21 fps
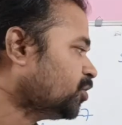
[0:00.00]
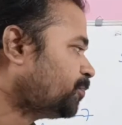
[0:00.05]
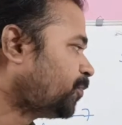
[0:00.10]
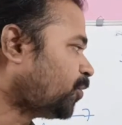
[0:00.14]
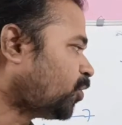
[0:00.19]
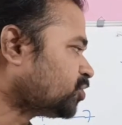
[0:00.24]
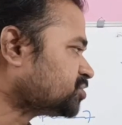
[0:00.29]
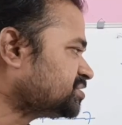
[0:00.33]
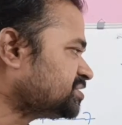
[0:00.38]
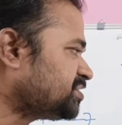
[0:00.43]

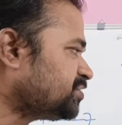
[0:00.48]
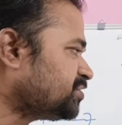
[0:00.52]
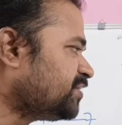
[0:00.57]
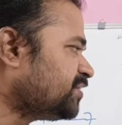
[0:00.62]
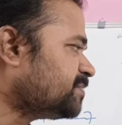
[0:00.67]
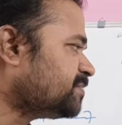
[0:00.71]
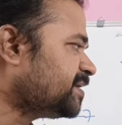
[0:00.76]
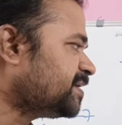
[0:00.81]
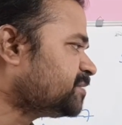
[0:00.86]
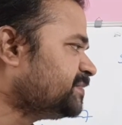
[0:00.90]
Positive
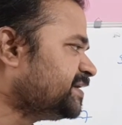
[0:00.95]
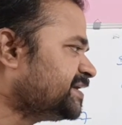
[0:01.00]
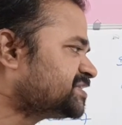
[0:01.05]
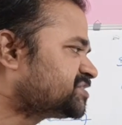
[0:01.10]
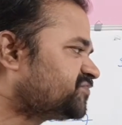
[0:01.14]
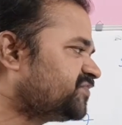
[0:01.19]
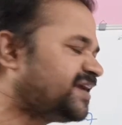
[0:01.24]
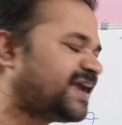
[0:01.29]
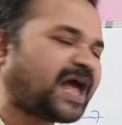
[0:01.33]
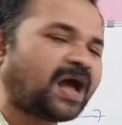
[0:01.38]
number
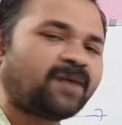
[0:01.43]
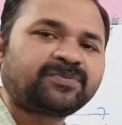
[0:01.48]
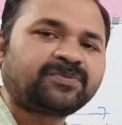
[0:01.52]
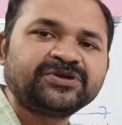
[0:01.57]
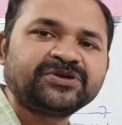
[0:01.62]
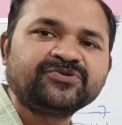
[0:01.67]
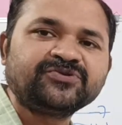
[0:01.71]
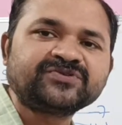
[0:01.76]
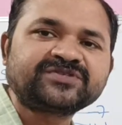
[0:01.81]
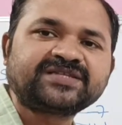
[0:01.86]
means we have to
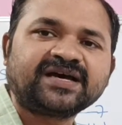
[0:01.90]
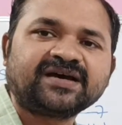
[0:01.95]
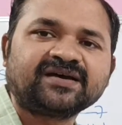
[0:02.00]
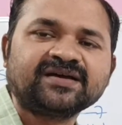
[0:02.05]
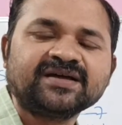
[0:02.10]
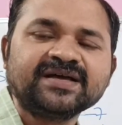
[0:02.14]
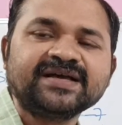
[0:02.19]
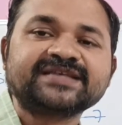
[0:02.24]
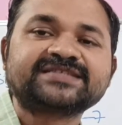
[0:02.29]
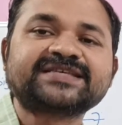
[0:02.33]
use
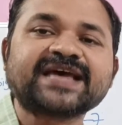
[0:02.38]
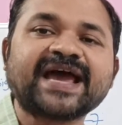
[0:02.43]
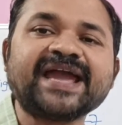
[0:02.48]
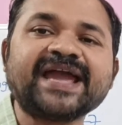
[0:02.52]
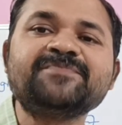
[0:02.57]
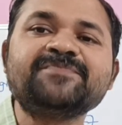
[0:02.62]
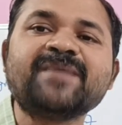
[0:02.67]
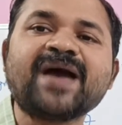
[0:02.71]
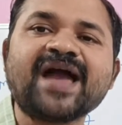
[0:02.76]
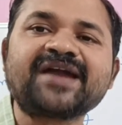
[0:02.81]
the
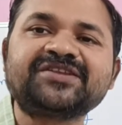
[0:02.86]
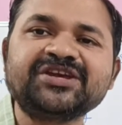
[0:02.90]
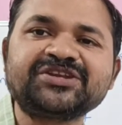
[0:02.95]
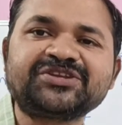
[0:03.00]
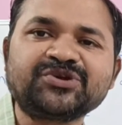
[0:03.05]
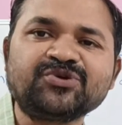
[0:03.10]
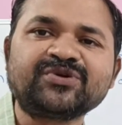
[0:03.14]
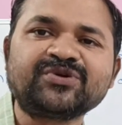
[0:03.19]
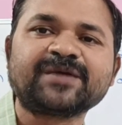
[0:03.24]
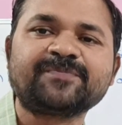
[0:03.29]
sign
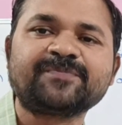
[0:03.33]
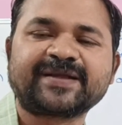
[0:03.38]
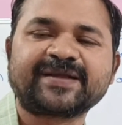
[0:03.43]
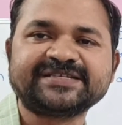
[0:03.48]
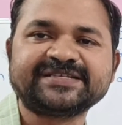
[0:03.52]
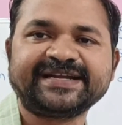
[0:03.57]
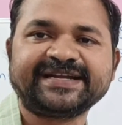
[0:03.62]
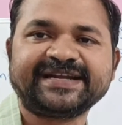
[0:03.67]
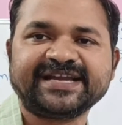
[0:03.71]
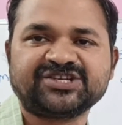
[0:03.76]
magnitude
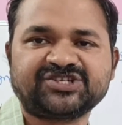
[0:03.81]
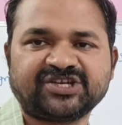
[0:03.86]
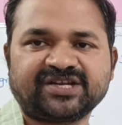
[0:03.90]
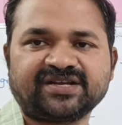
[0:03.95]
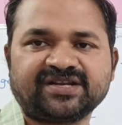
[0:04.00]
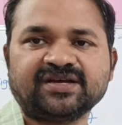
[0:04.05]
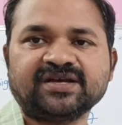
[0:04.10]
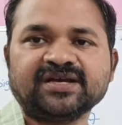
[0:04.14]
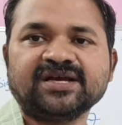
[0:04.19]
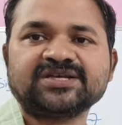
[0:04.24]

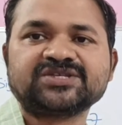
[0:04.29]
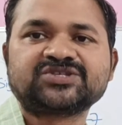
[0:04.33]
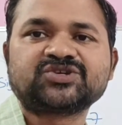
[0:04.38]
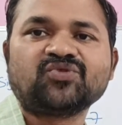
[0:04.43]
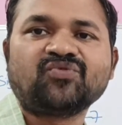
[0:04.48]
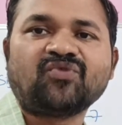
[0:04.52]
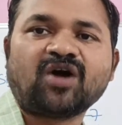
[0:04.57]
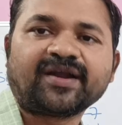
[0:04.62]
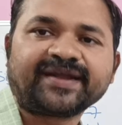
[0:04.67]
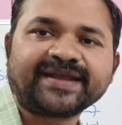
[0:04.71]
representation.
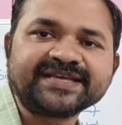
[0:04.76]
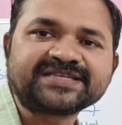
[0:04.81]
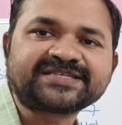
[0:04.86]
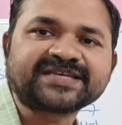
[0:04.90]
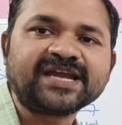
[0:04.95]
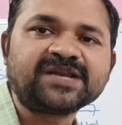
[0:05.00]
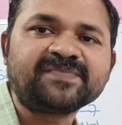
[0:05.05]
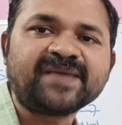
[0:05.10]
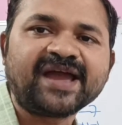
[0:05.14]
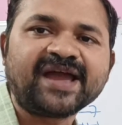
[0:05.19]
So what is
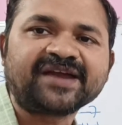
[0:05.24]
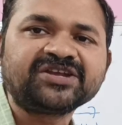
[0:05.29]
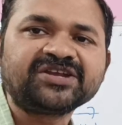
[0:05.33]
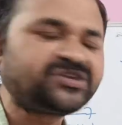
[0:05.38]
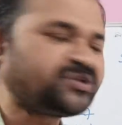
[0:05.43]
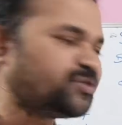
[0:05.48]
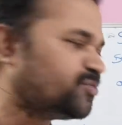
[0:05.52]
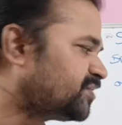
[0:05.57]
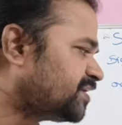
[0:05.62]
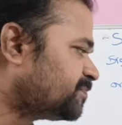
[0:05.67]
sign
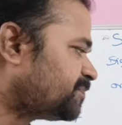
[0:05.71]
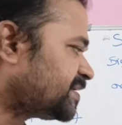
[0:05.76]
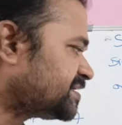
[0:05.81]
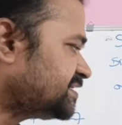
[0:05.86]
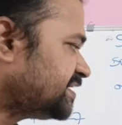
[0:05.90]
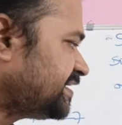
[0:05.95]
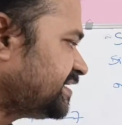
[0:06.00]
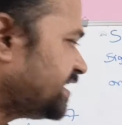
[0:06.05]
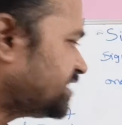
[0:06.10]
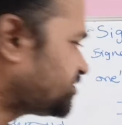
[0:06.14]
magnitude
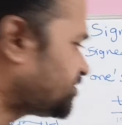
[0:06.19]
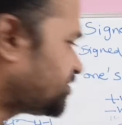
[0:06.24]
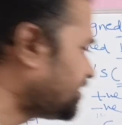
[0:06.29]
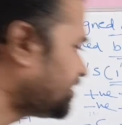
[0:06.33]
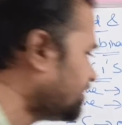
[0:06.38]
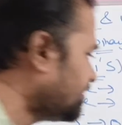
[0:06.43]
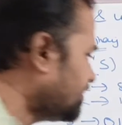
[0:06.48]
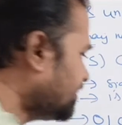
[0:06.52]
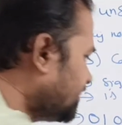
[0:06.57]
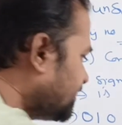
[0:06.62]

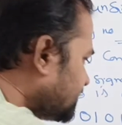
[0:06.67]
representation?